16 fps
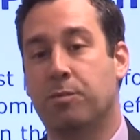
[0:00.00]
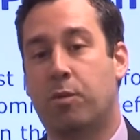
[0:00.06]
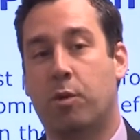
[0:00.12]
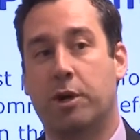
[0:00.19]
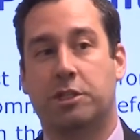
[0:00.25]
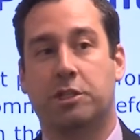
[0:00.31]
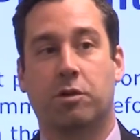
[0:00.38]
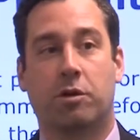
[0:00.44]

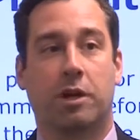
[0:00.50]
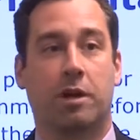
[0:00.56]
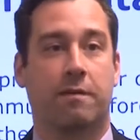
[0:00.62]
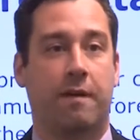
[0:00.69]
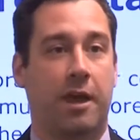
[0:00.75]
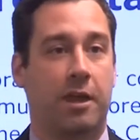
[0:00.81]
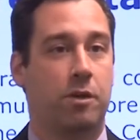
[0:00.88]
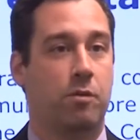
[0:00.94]
points during
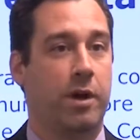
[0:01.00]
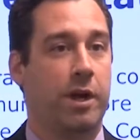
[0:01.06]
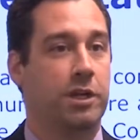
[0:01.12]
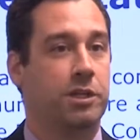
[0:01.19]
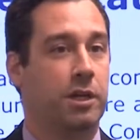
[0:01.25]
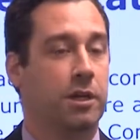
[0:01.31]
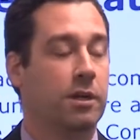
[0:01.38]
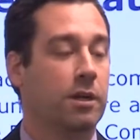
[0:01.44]

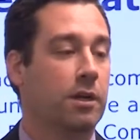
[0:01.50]
evacuation.